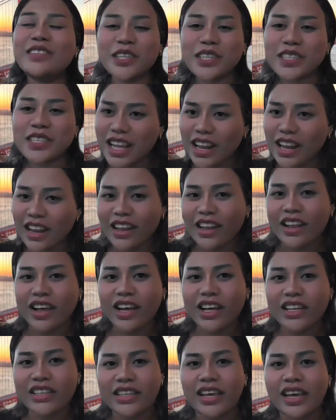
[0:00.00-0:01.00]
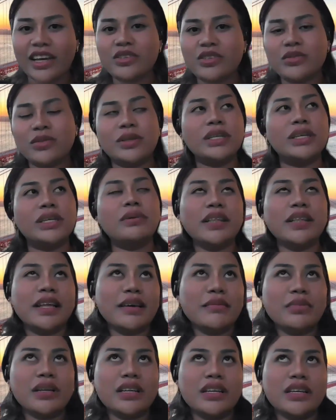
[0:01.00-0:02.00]
There's a lot actually,
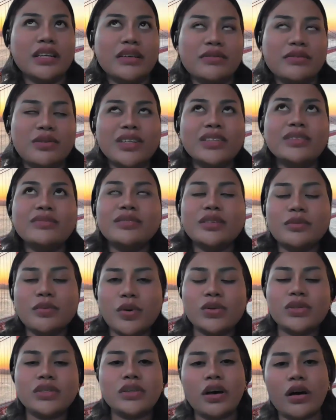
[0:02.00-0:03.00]
but I believe one of the